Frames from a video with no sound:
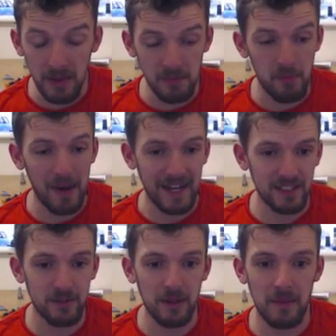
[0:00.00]

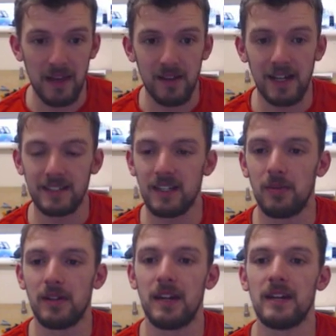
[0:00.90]
battering me the last
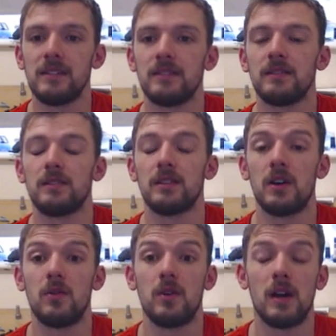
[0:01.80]
couple of days,
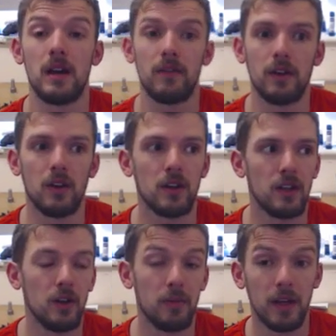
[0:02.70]
so if I look a
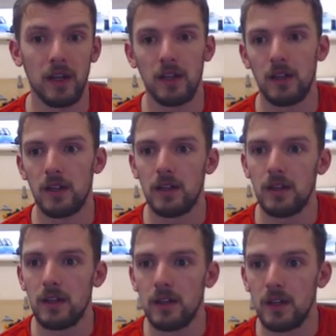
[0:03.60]
little bit
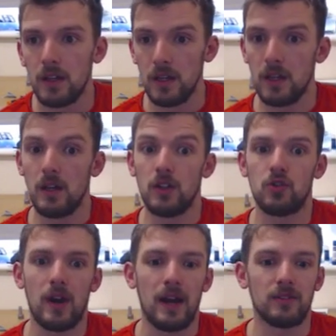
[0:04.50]

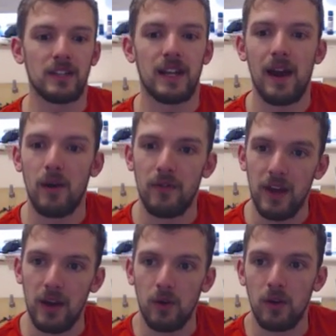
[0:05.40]
drowsy and out of
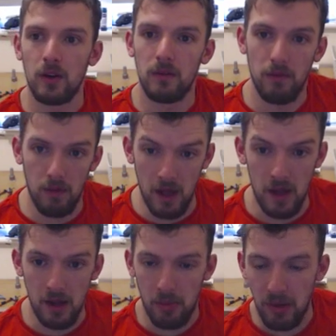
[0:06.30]
it, or
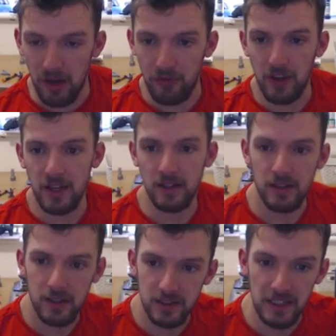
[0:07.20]
puffy and
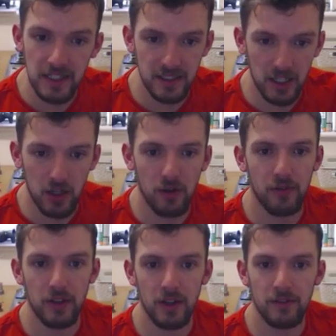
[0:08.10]
sneezing and
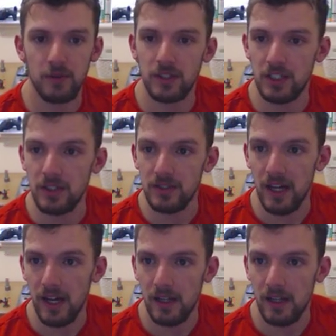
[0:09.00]
coughing, you'll have to excuse that